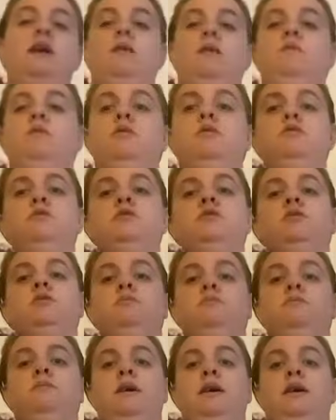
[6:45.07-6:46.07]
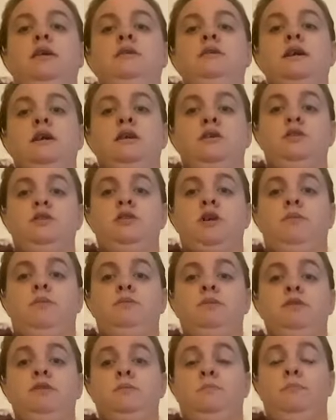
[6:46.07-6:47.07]
I'm going to do my 10
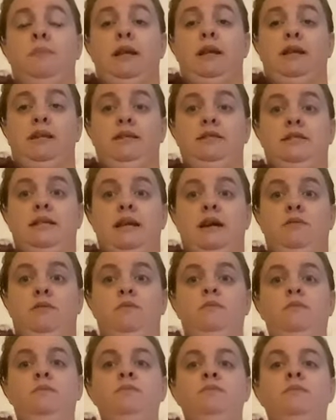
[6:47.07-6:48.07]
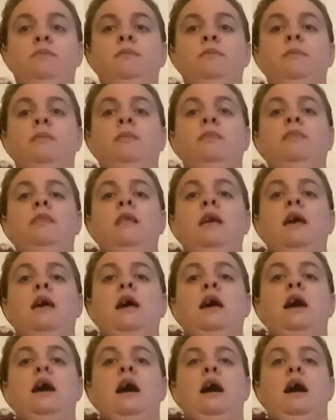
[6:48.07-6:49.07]
chapters in Malice now.
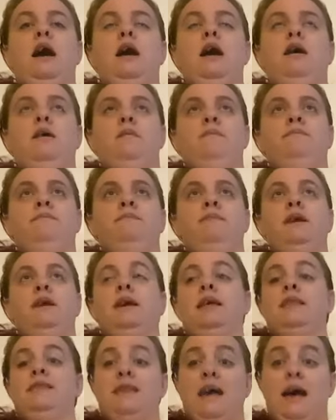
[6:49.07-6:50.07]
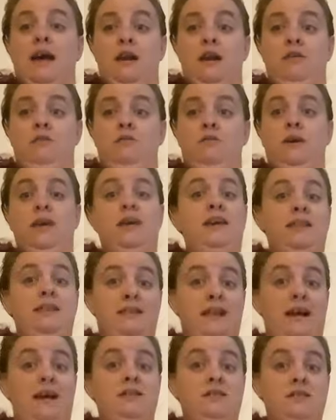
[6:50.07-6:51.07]
Um, and get that out the way and get
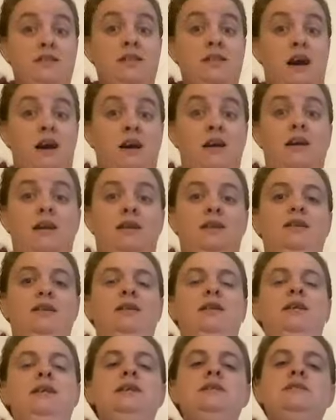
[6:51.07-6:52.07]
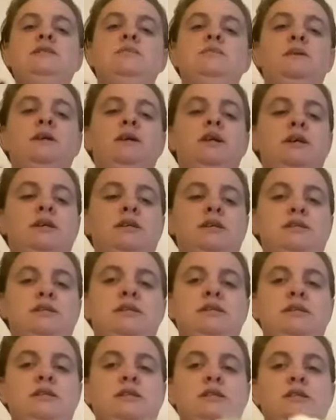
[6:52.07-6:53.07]
that started at least because,
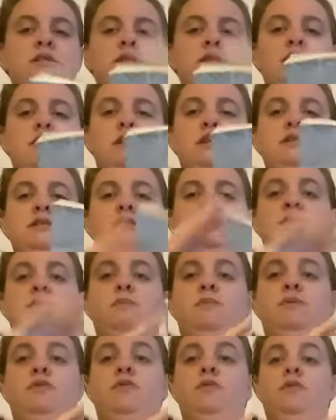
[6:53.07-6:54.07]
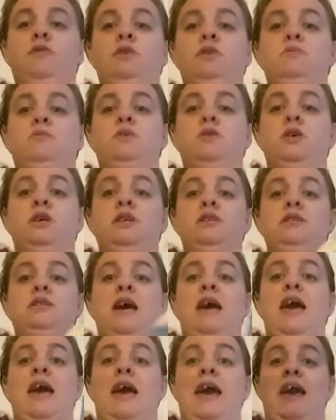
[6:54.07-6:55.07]
as I said before, this book is
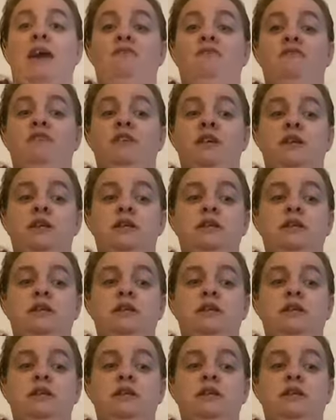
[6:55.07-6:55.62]
hefty.